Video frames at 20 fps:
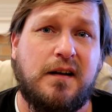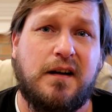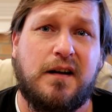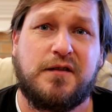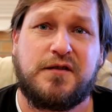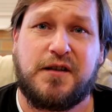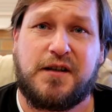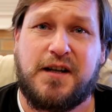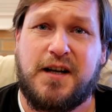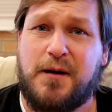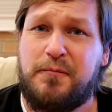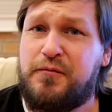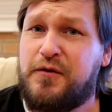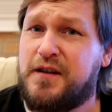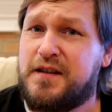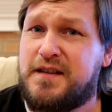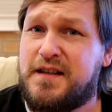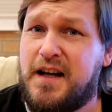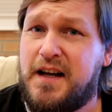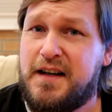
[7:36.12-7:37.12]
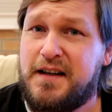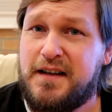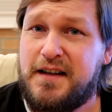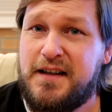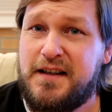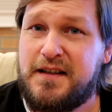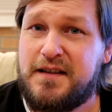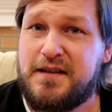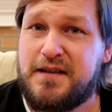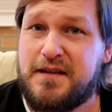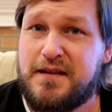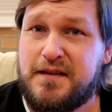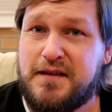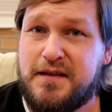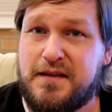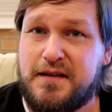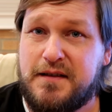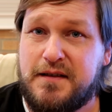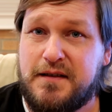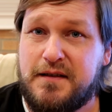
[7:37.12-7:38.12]
There's a couple of
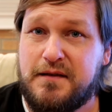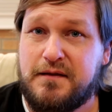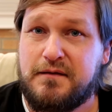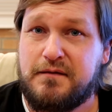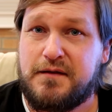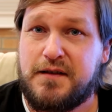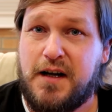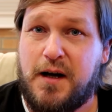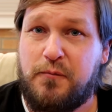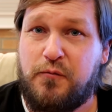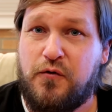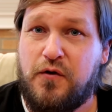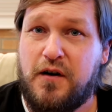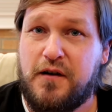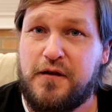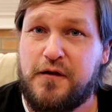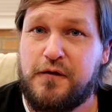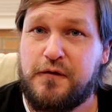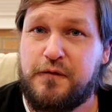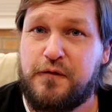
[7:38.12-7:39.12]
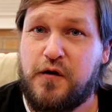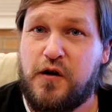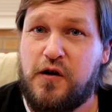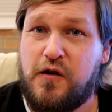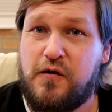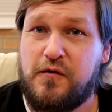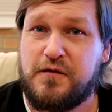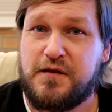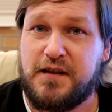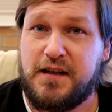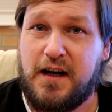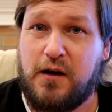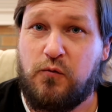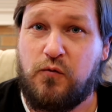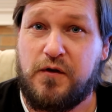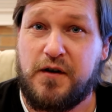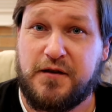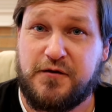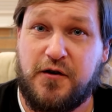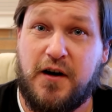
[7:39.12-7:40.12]
techniques, topwater frogs, that I
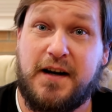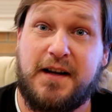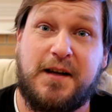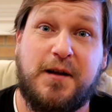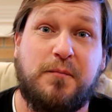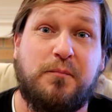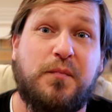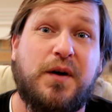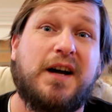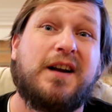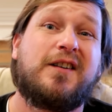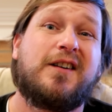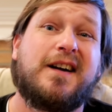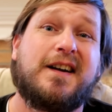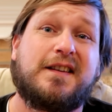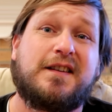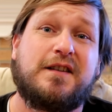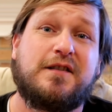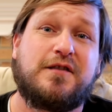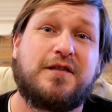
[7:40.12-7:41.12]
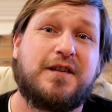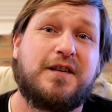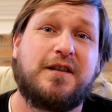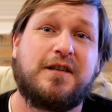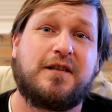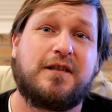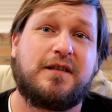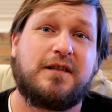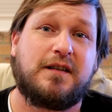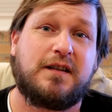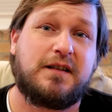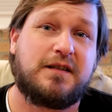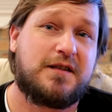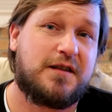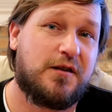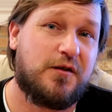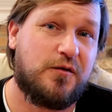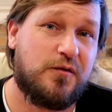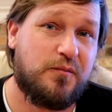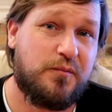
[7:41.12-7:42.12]
want to try to get better at this year,
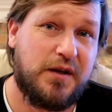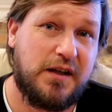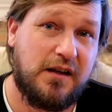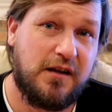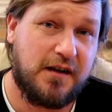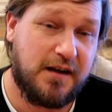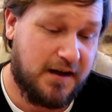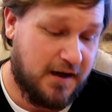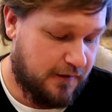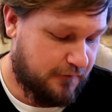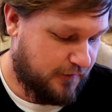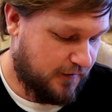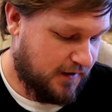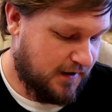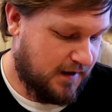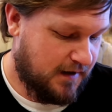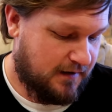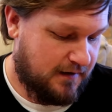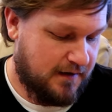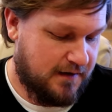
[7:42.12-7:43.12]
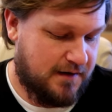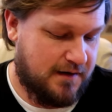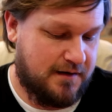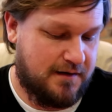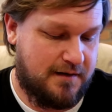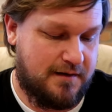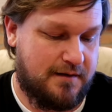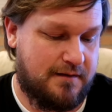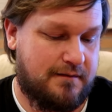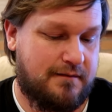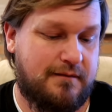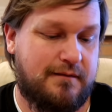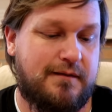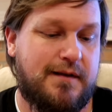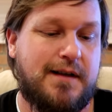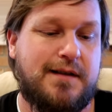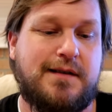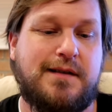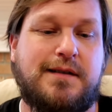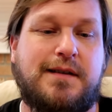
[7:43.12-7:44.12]
so be looking out for that. This is
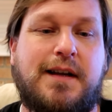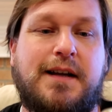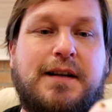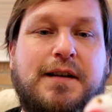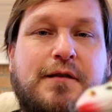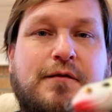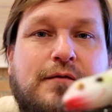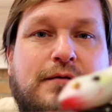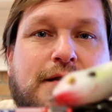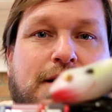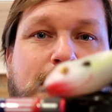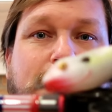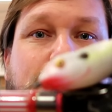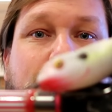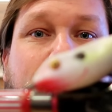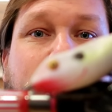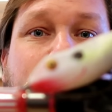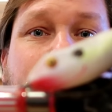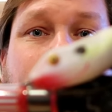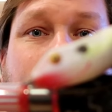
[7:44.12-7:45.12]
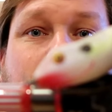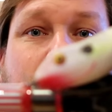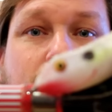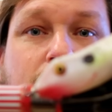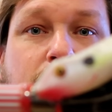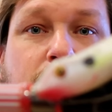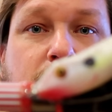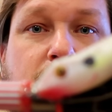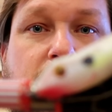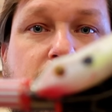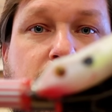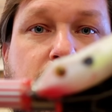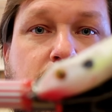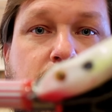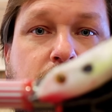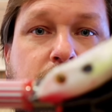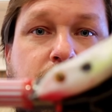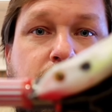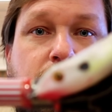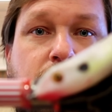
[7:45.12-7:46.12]
that new Zoom,
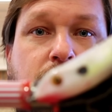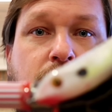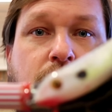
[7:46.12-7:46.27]
the